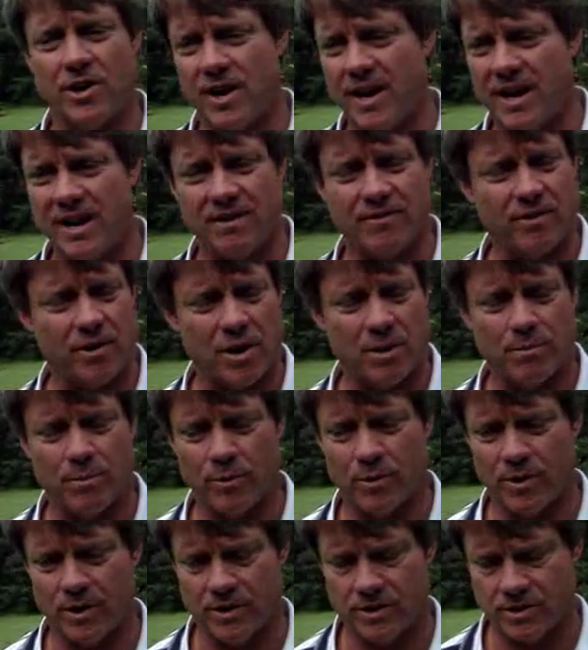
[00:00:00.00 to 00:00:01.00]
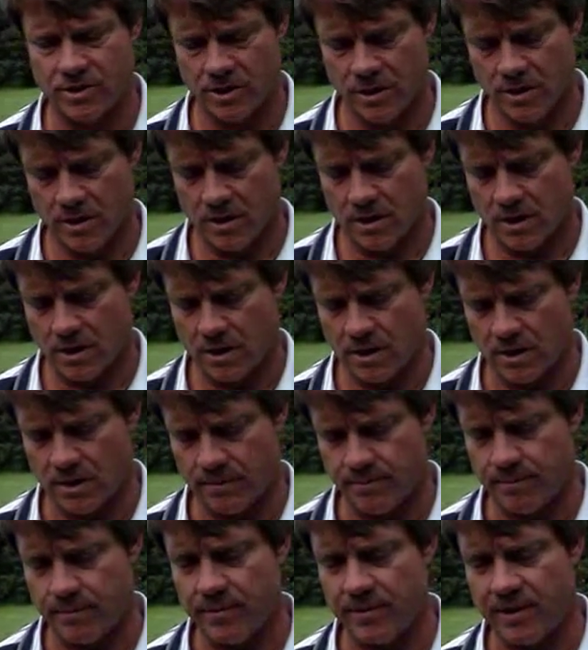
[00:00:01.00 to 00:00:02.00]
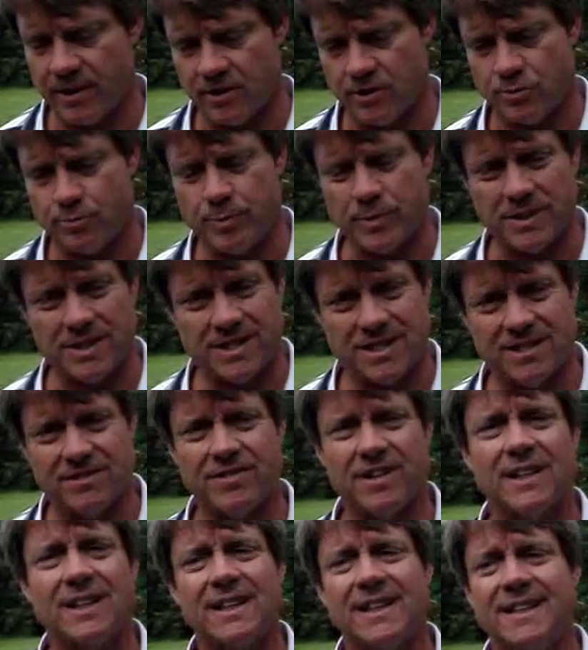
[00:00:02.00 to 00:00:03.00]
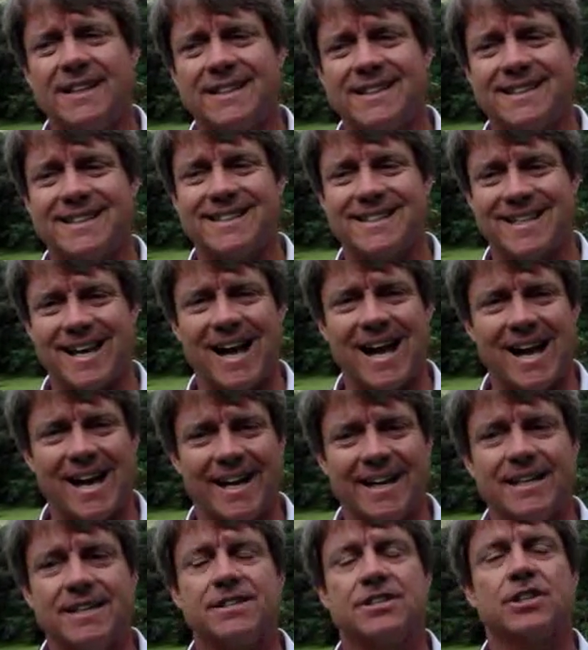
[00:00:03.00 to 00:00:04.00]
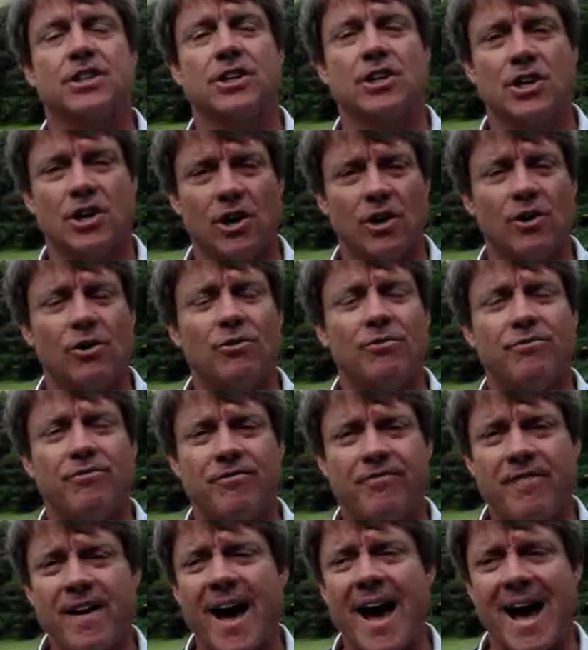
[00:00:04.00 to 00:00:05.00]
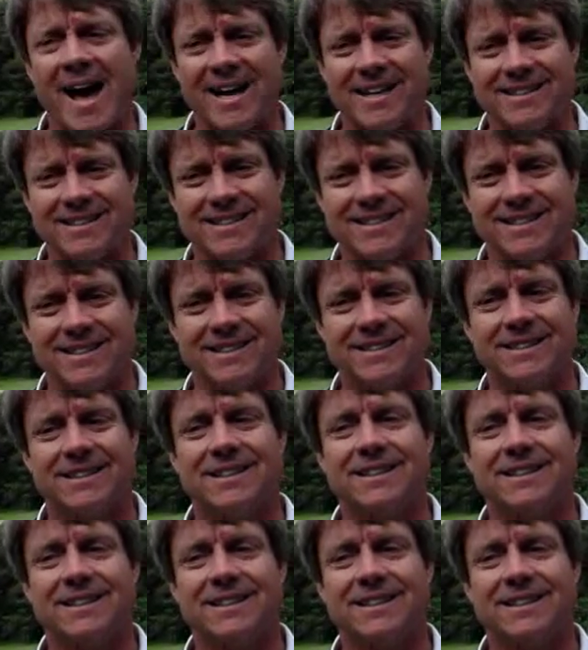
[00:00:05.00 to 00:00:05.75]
or any of our boards, they're specifically designed to go fast,